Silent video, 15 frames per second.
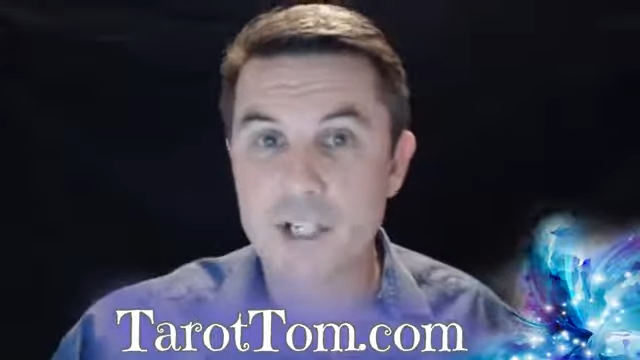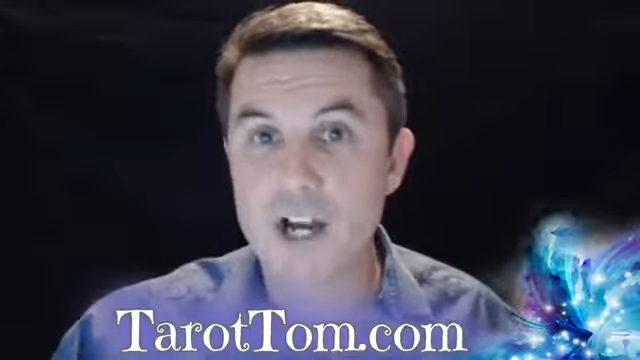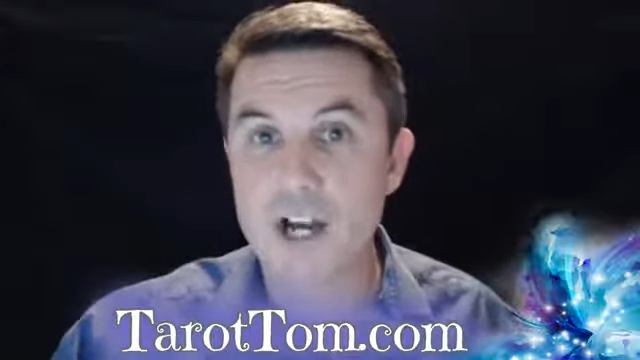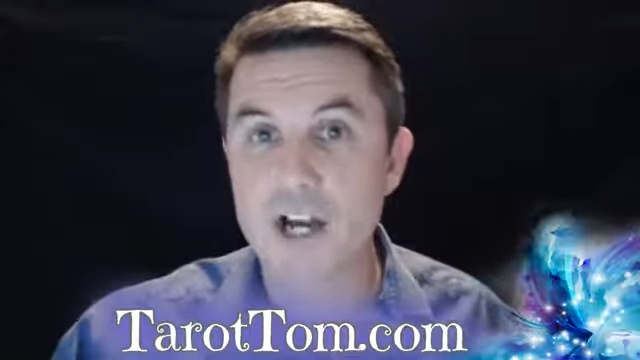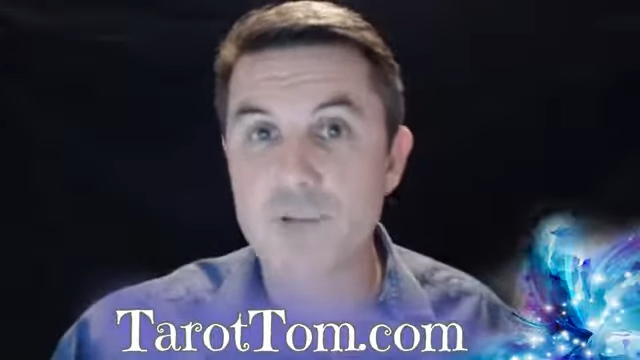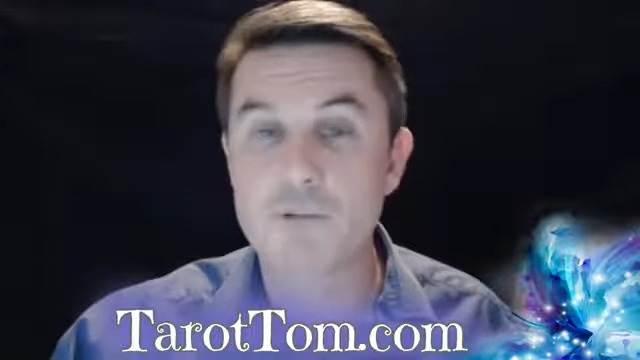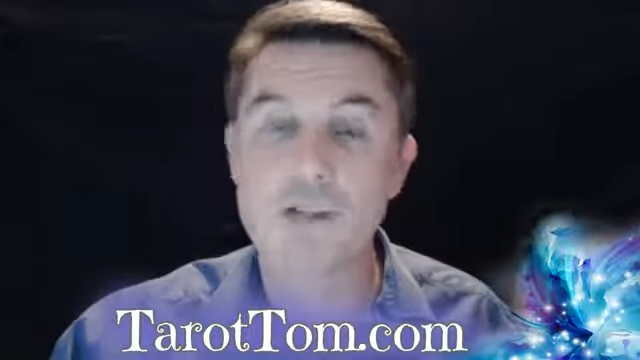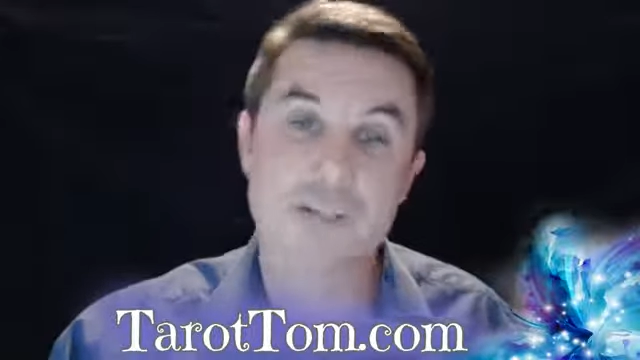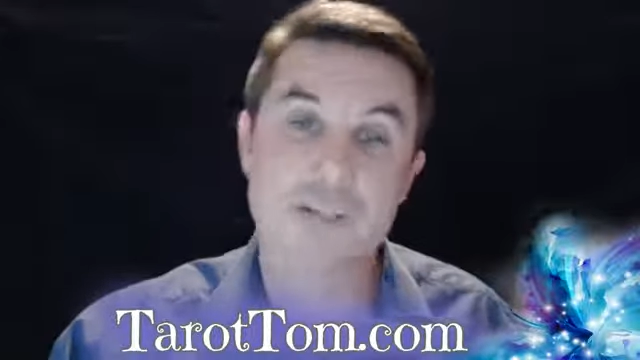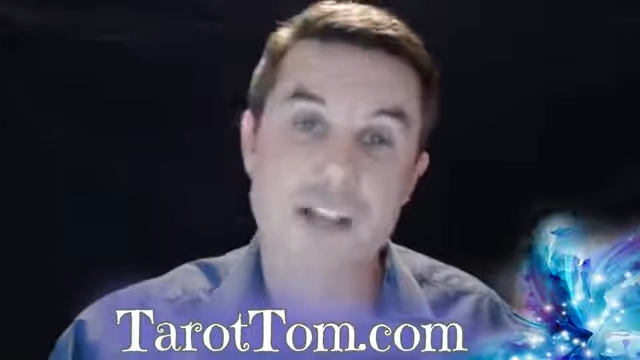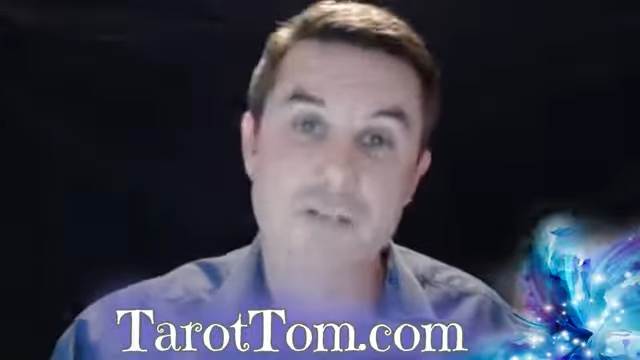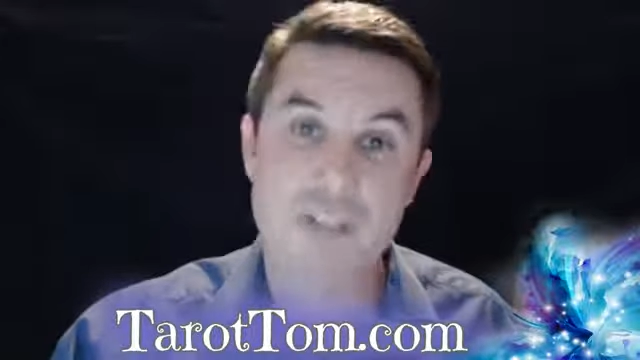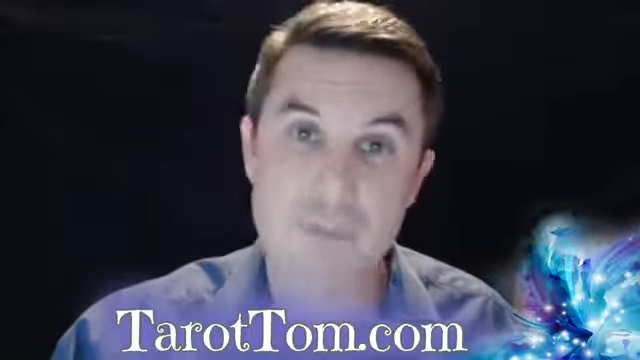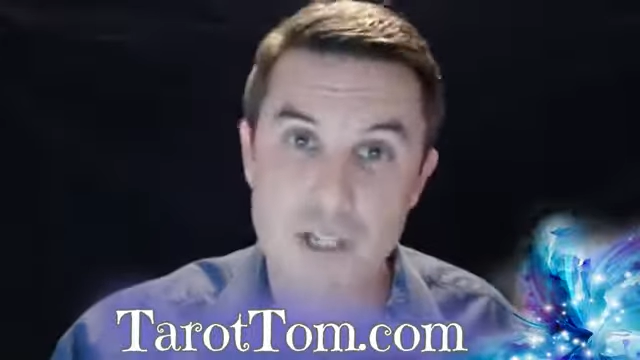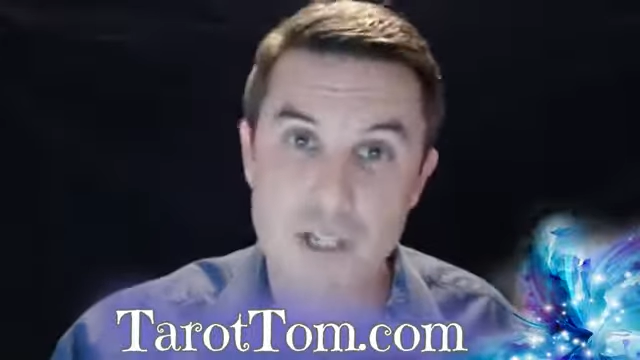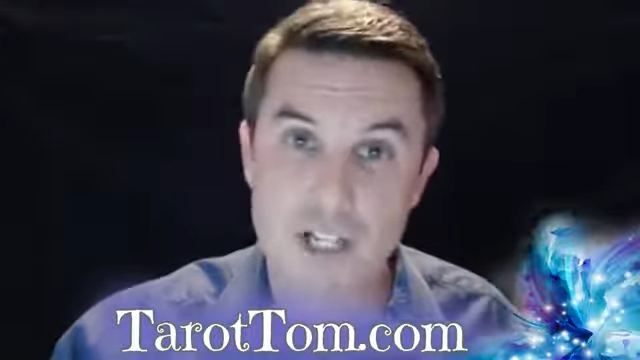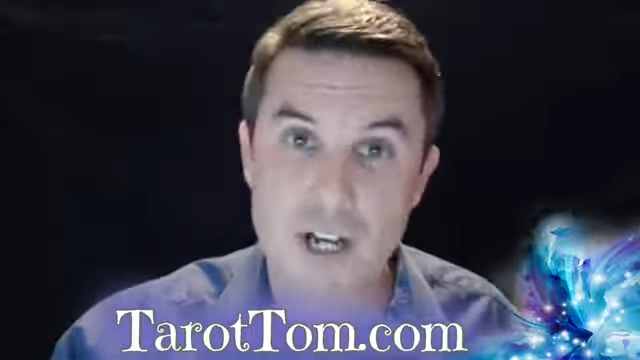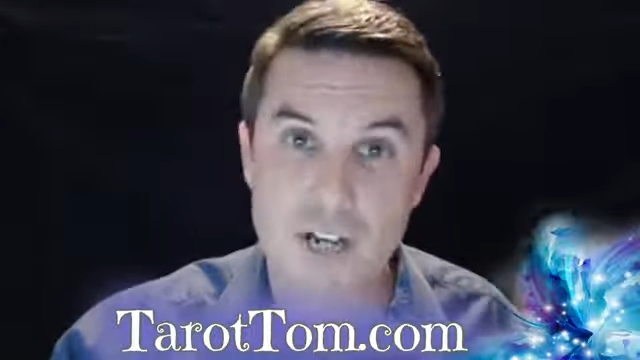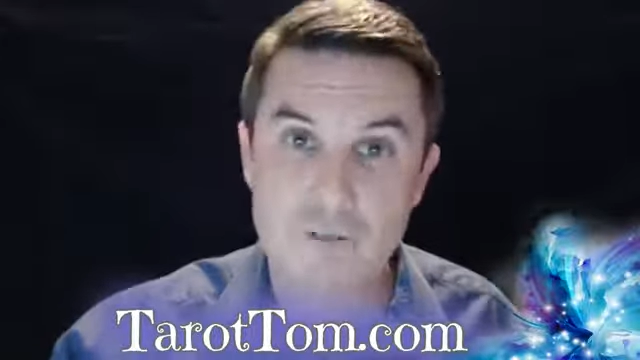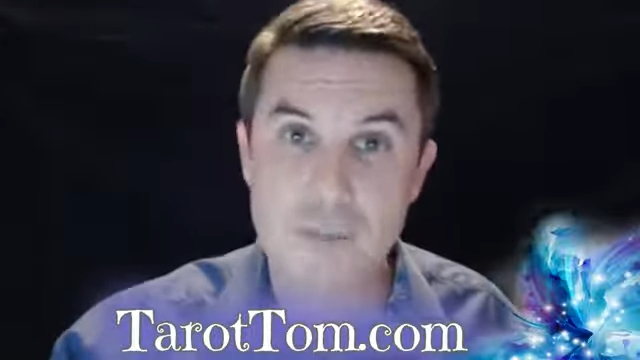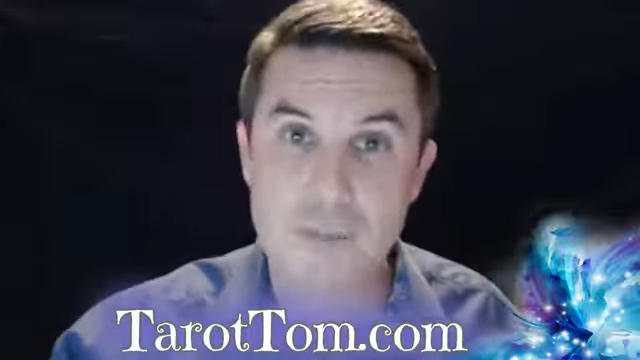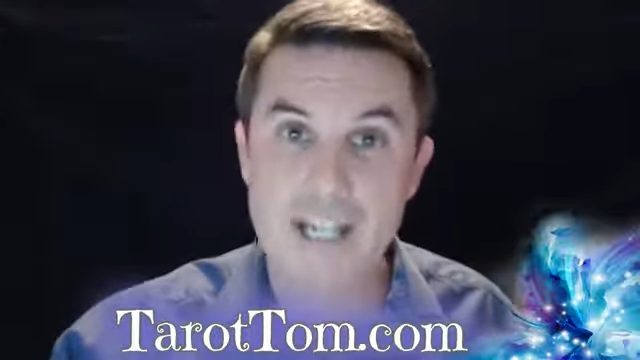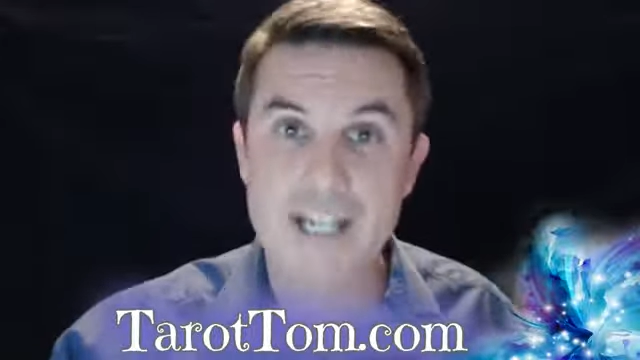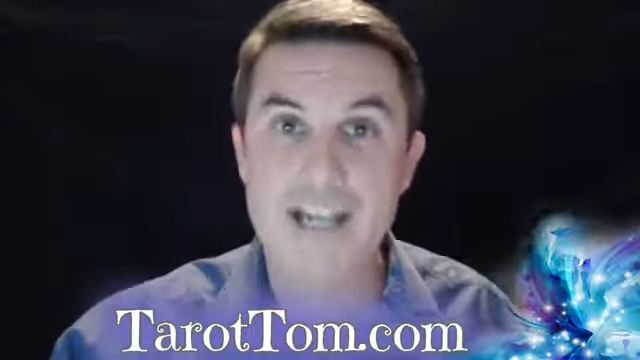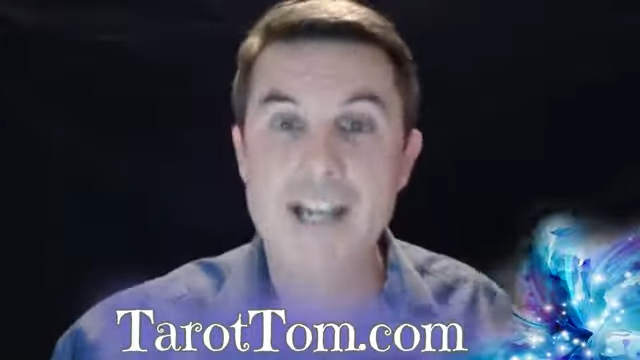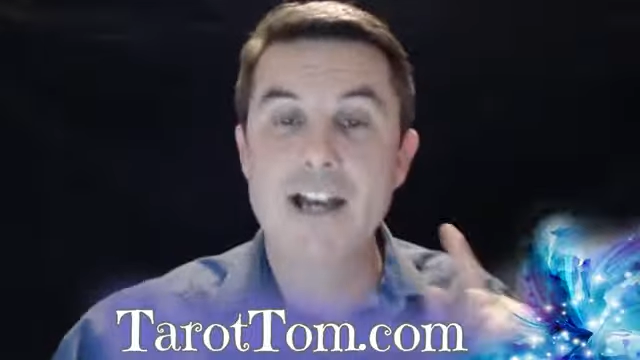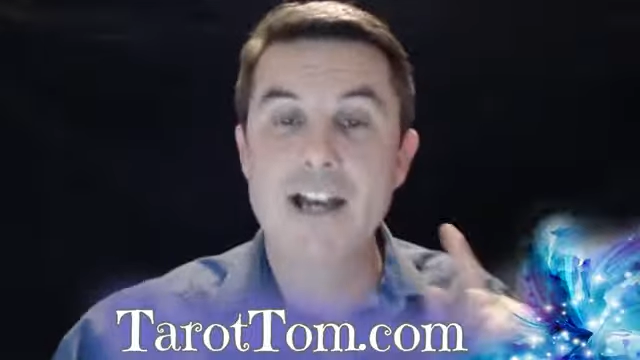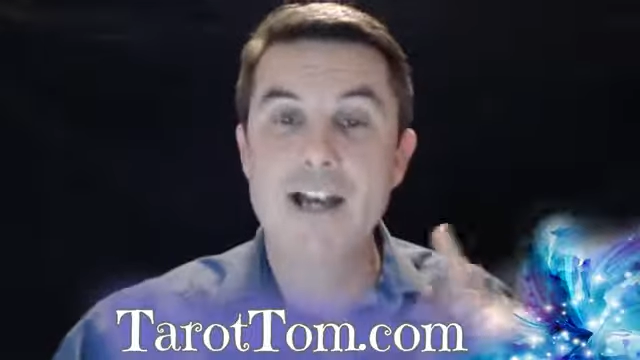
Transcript: card. Well, definitely pull a card for Millie.